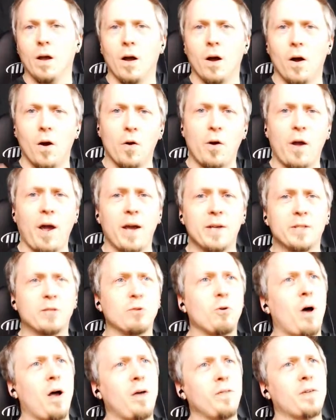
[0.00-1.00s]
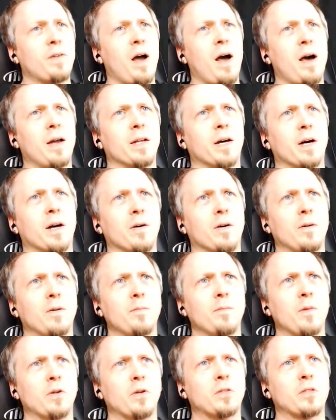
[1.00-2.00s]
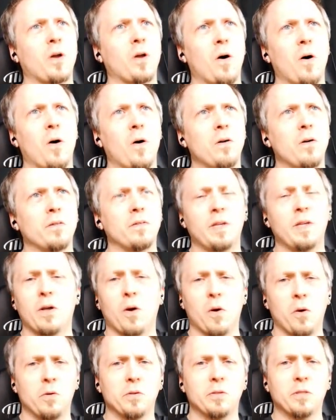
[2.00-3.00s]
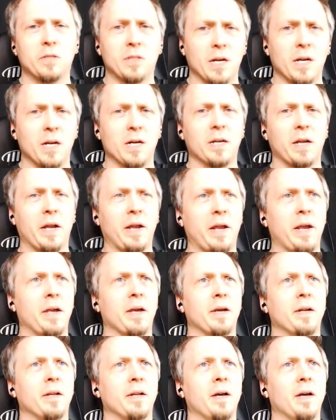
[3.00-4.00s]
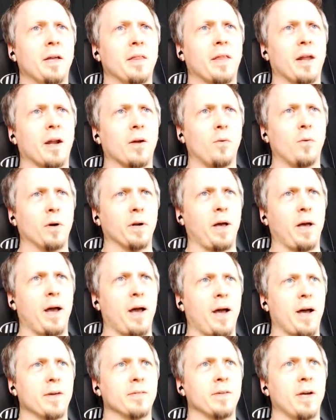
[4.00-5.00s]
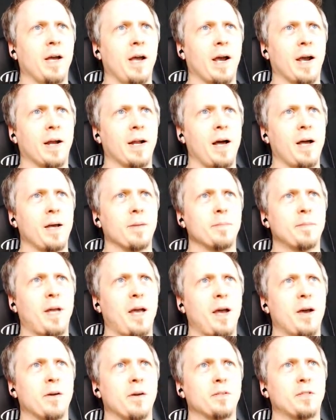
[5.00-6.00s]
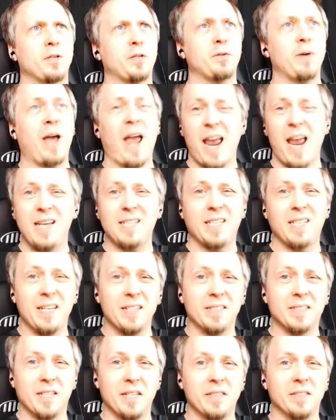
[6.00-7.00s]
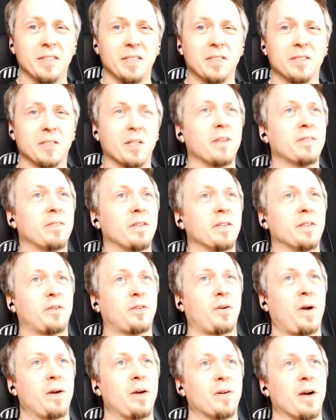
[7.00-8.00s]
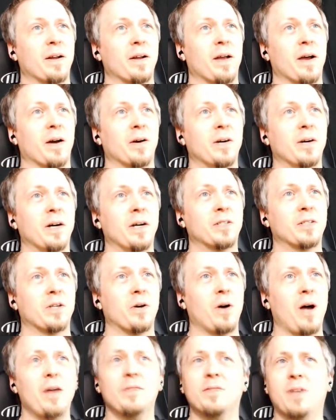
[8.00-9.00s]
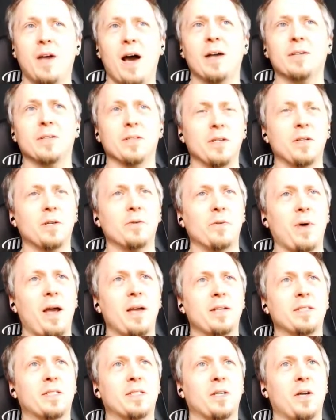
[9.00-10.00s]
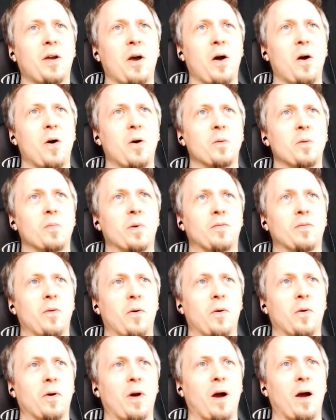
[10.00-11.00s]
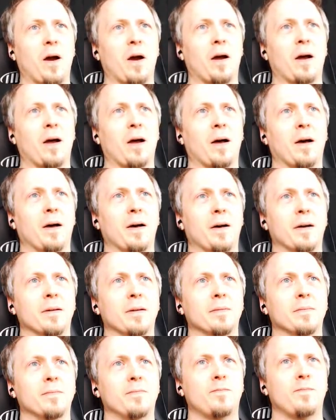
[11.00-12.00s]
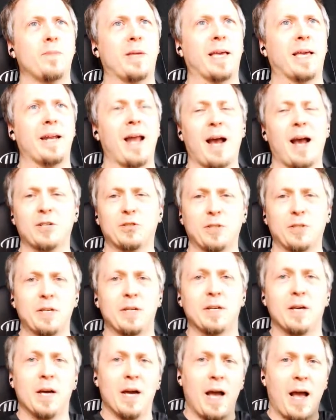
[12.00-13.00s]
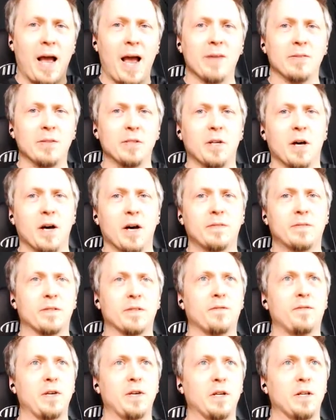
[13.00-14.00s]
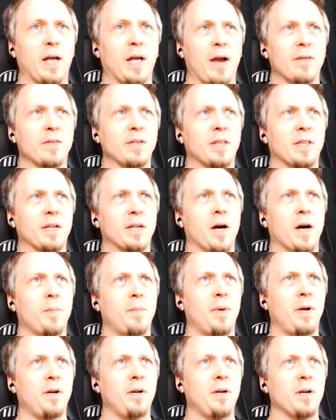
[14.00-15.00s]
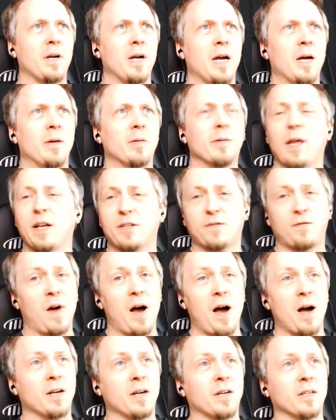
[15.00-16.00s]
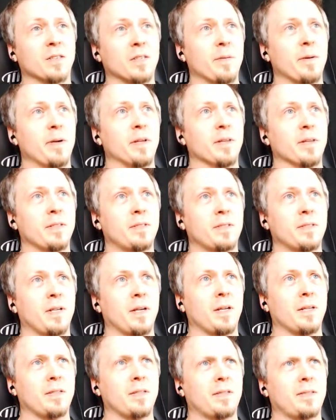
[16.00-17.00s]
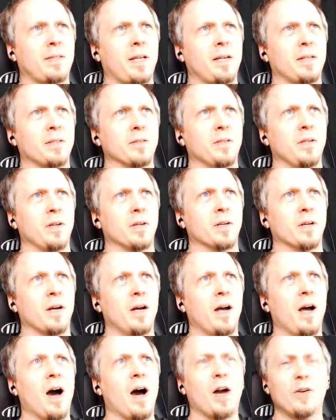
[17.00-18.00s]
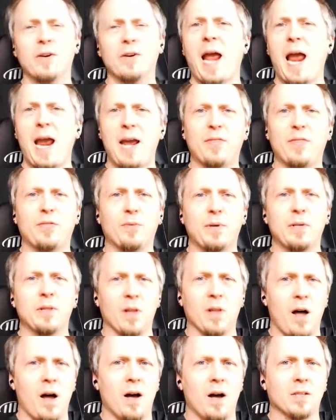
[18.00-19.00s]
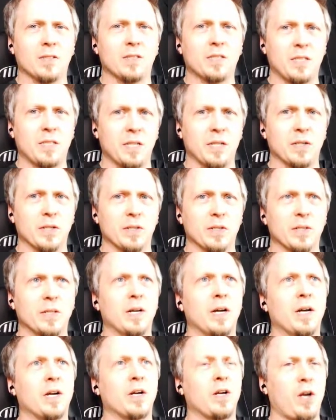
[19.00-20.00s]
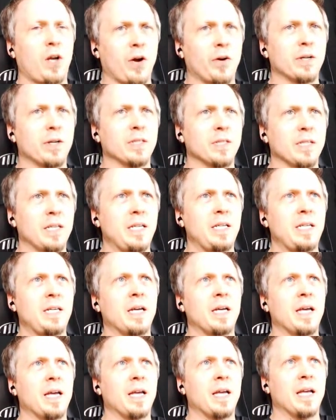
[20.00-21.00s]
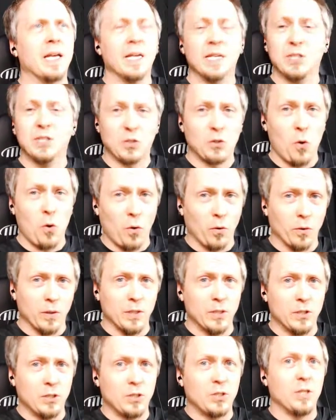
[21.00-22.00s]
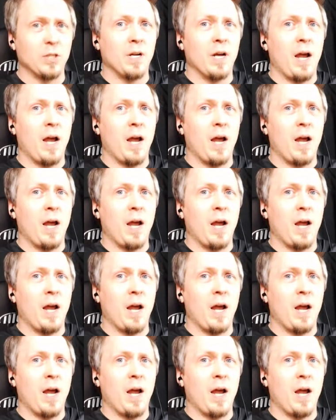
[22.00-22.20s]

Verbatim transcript: Okay, so I've got almost all the holes dug again that I want to have, and I am down to 18 seedlings left in the tray right now. So I've got a little ways to go before I uh, can actually have enough to fill everything up here. That's fine, because, I mean, let's let, take a look. 183 logs still currently in storage.